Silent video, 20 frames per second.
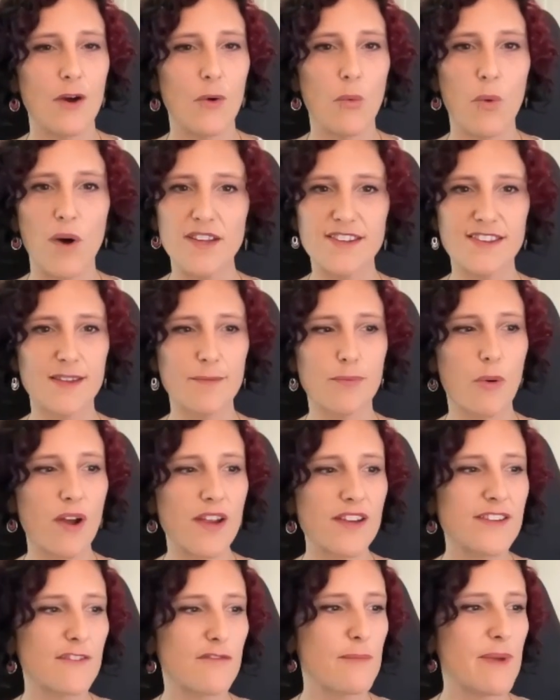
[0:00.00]
what's the
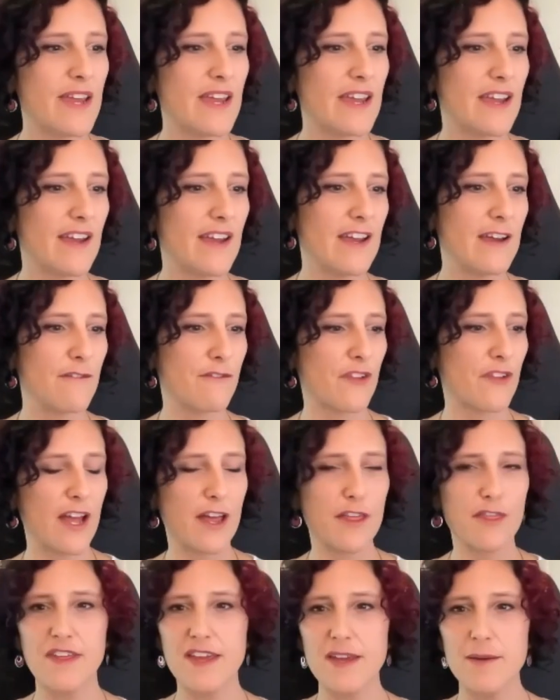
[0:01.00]
point of me if
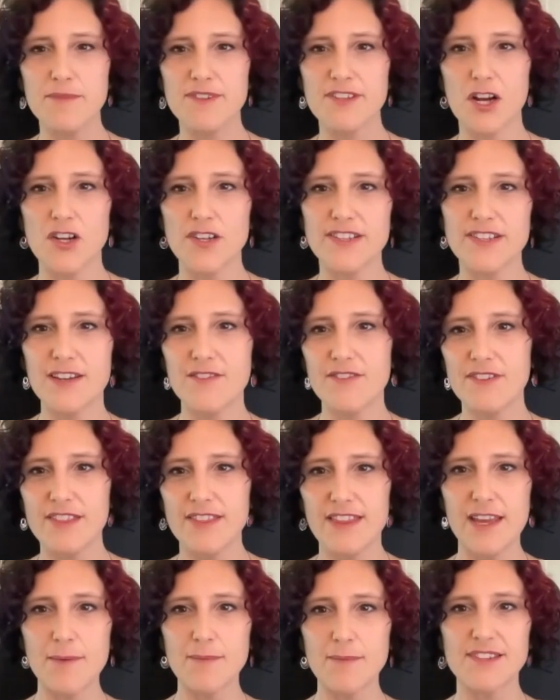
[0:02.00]
like themes aren't even
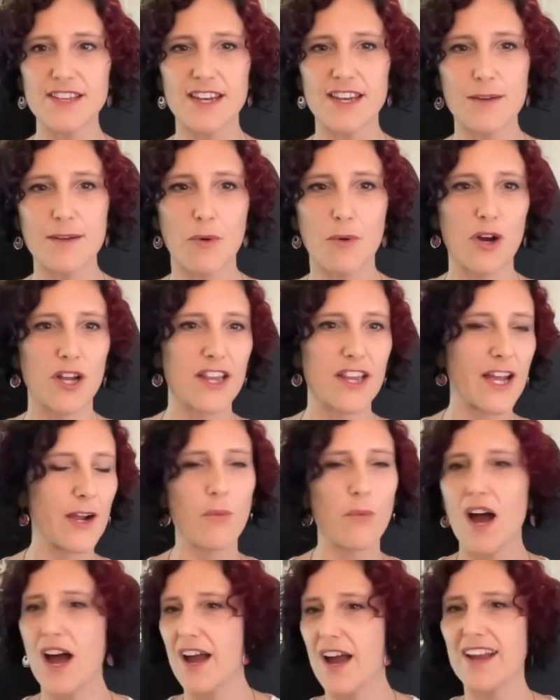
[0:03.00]
themes anymore like
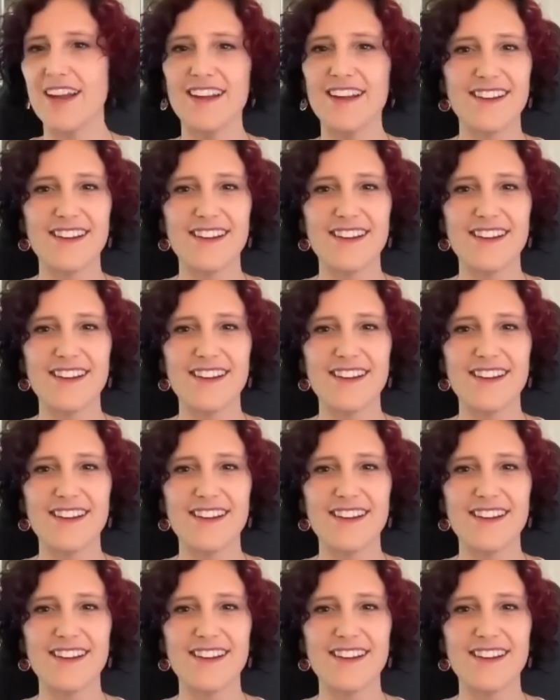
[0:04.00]
why